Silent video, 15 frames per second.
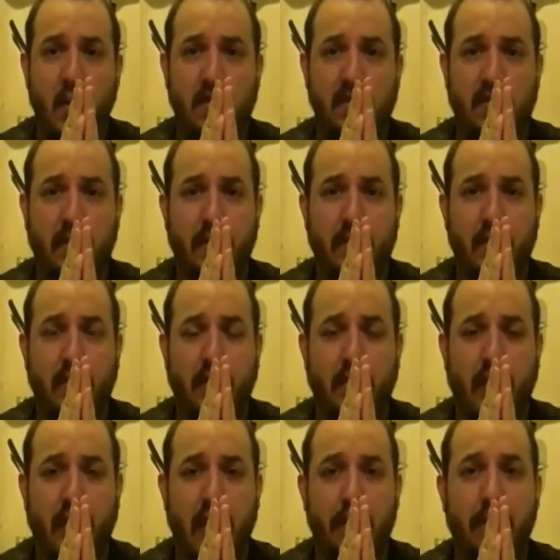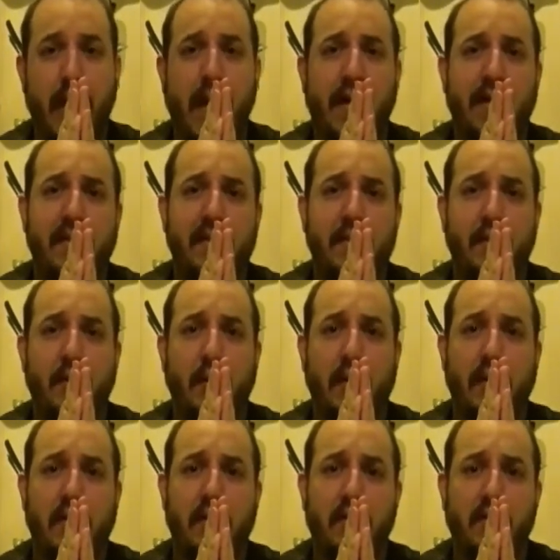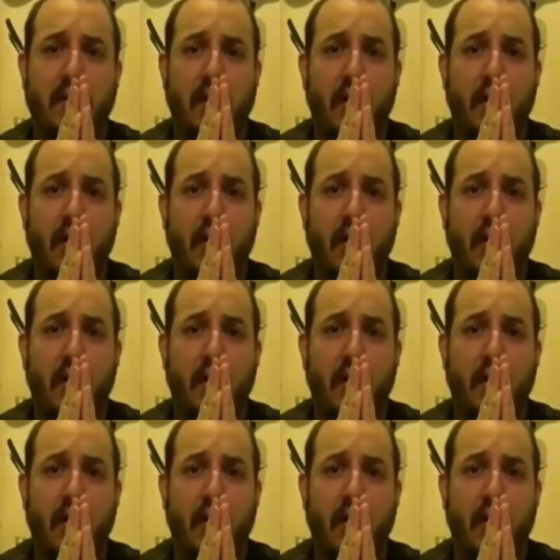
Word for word: which is supposed to create a balance between